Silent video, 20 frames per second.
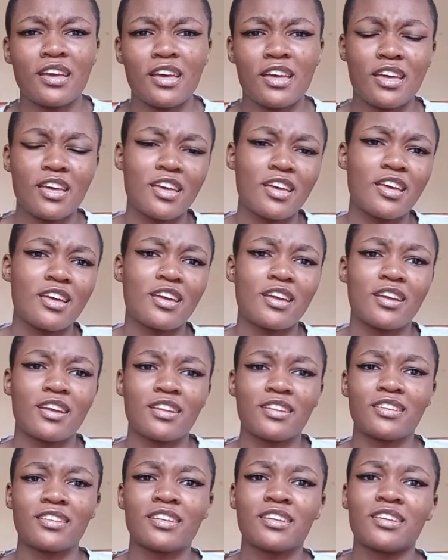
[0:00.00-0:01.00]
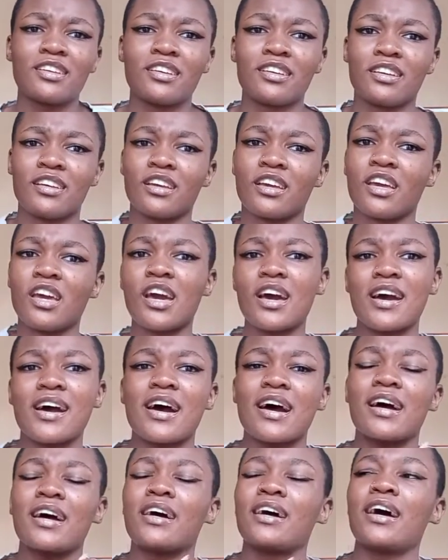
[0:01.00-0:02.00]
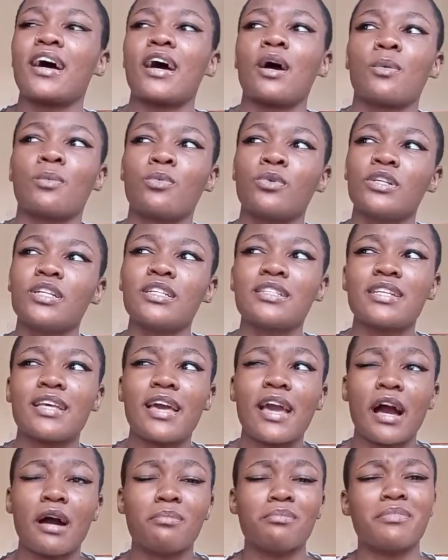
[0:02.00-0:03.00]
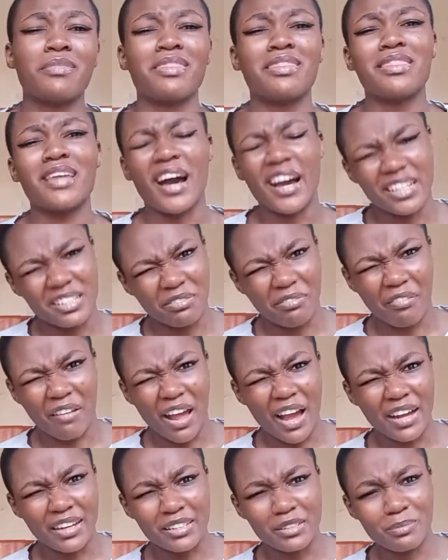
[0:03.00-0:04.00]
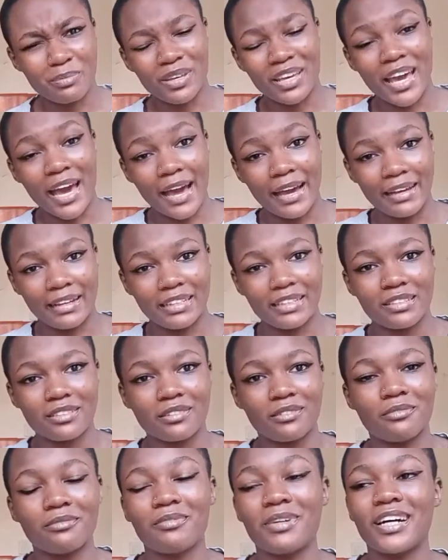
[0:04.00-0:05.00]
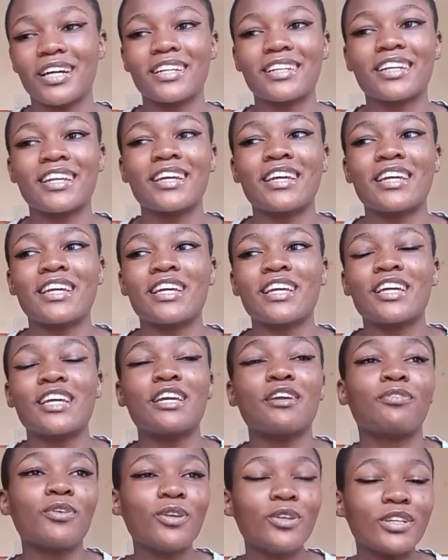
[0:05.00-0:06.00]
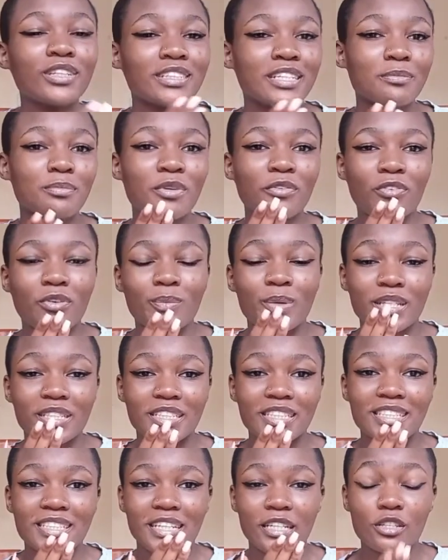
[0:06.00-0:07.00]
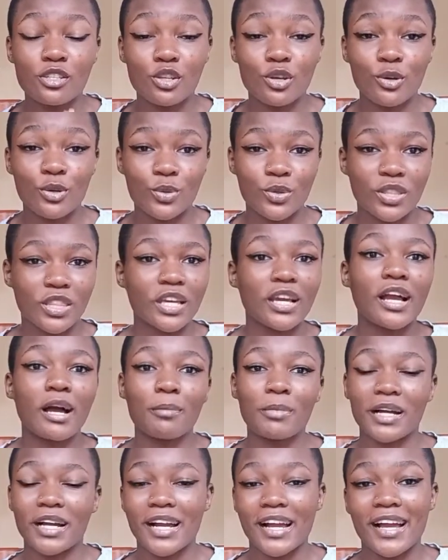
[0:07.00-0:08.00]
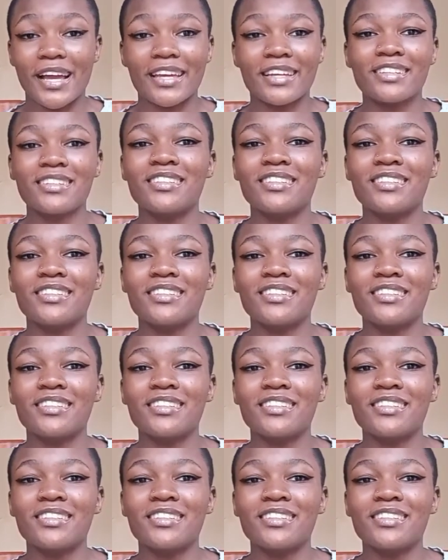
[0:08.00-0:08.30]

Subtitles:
And yeah, I wouldn't say I'm that fat behind, but if you looked at me from a distance, yo, you'd think I'm a guy.